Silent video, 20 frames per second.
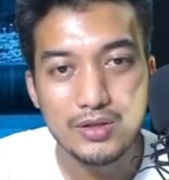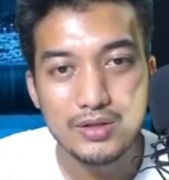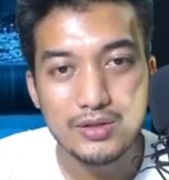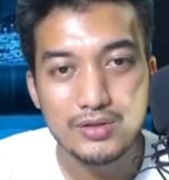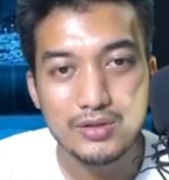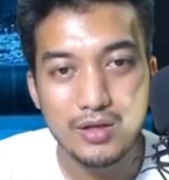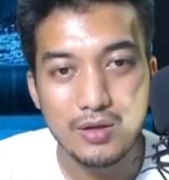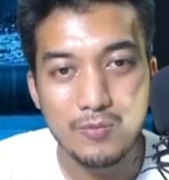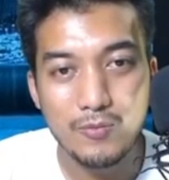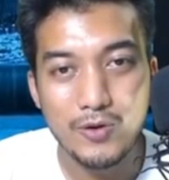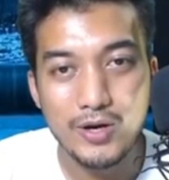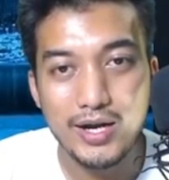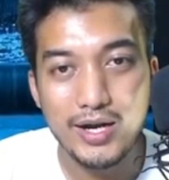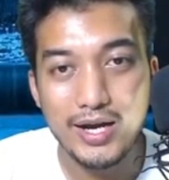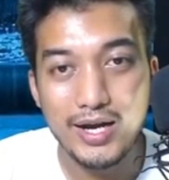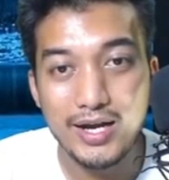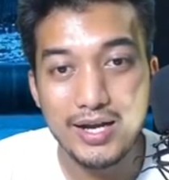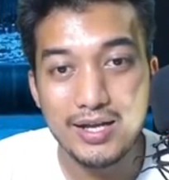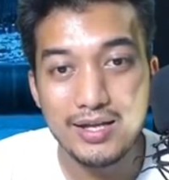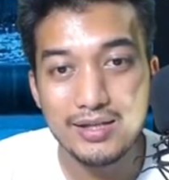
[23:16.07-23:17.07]
somewhere
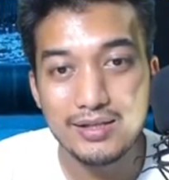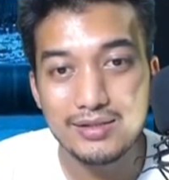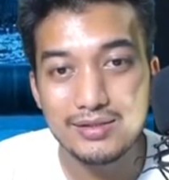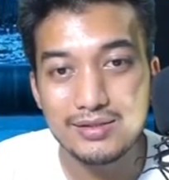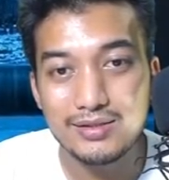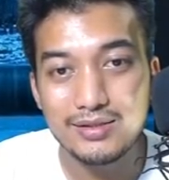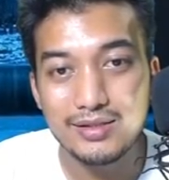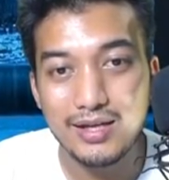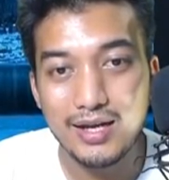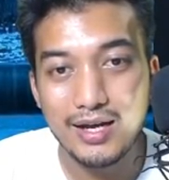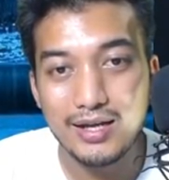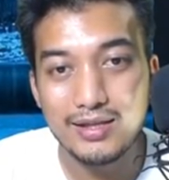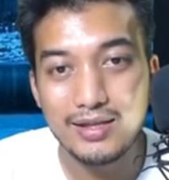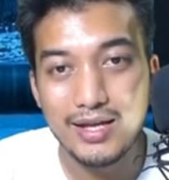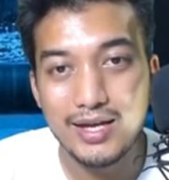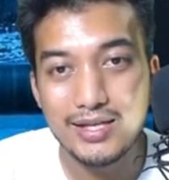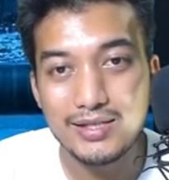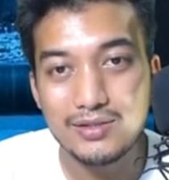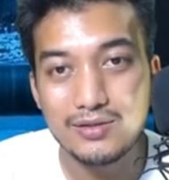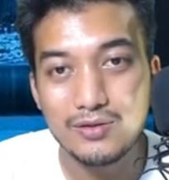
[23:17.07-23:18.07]
else and
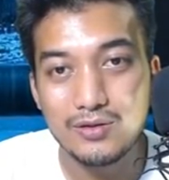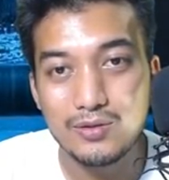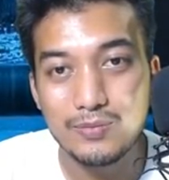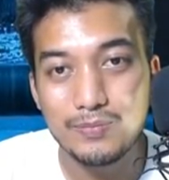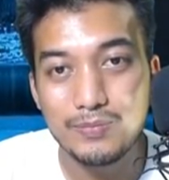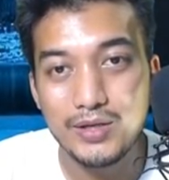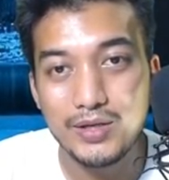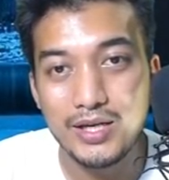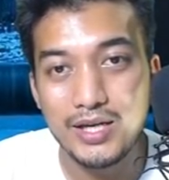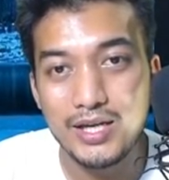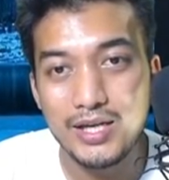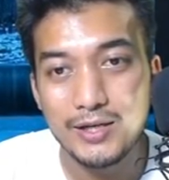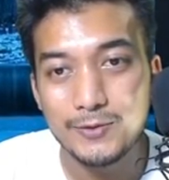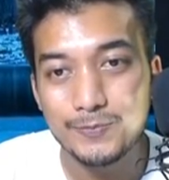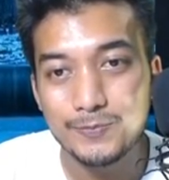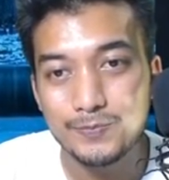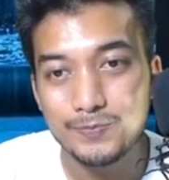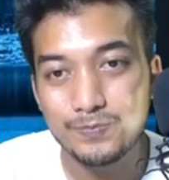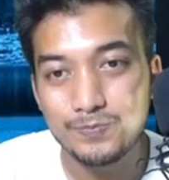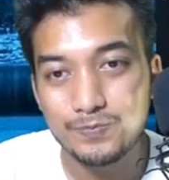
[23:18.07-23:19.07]
that's going to be
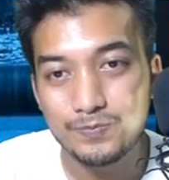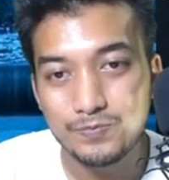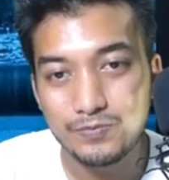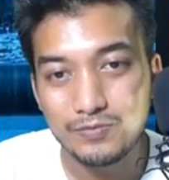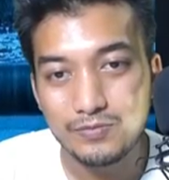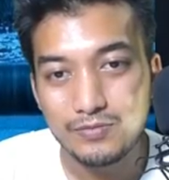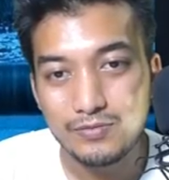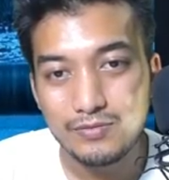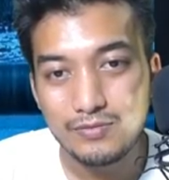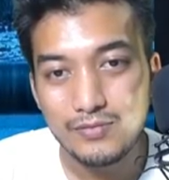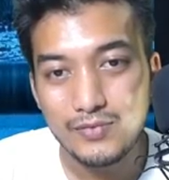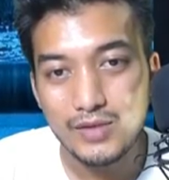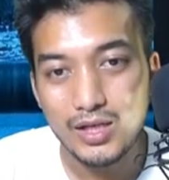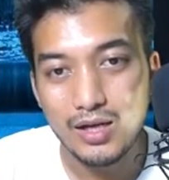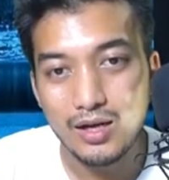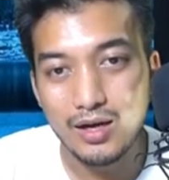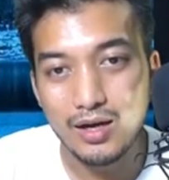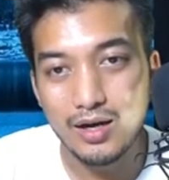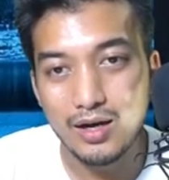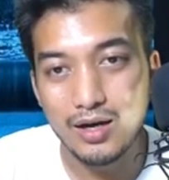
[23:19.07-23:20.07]

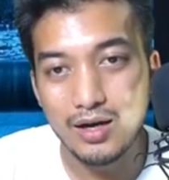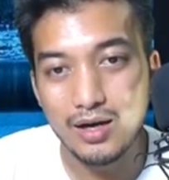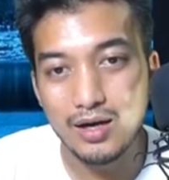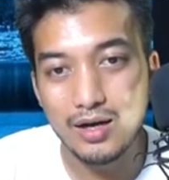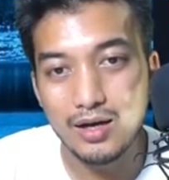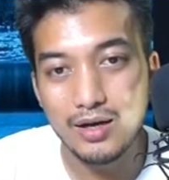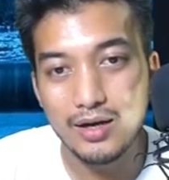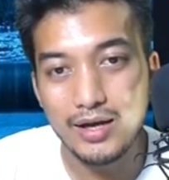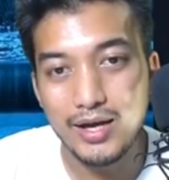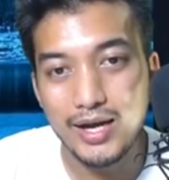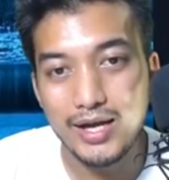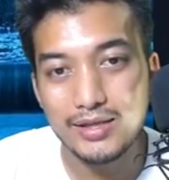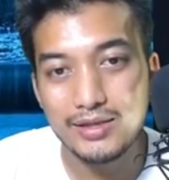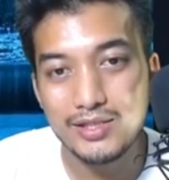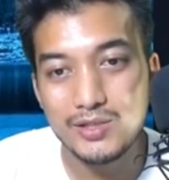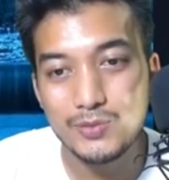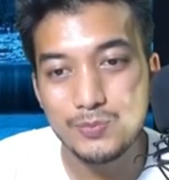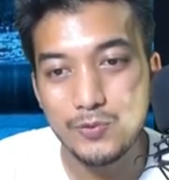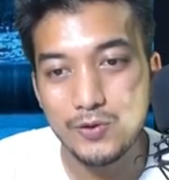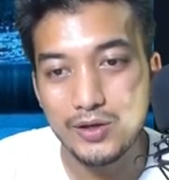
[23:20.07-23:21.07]
uh, at
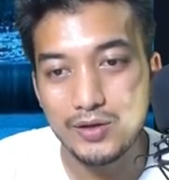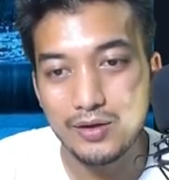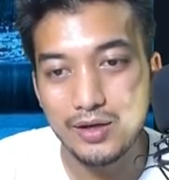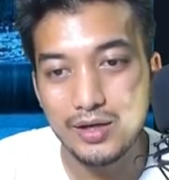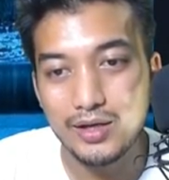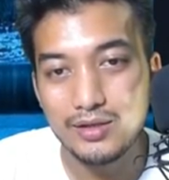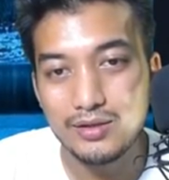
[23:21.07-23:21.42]
this point, okay?